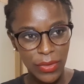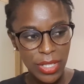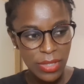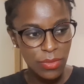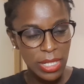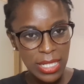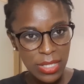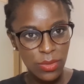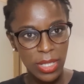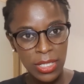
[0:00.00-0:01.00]
this really
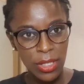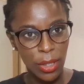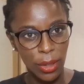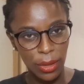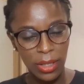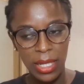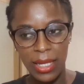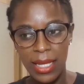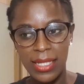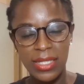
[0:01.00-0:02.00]
sweet girl,
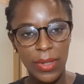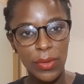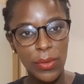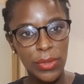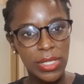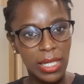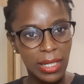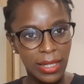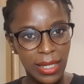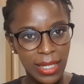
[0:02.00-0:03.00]
is the one who'd
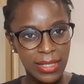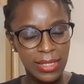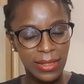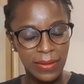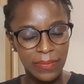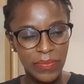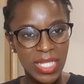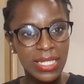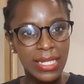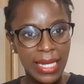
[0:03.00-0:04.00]
hit
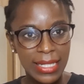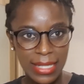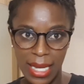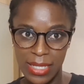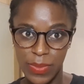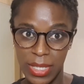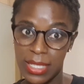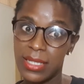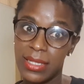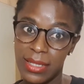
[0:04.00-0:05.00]
this lady's husband.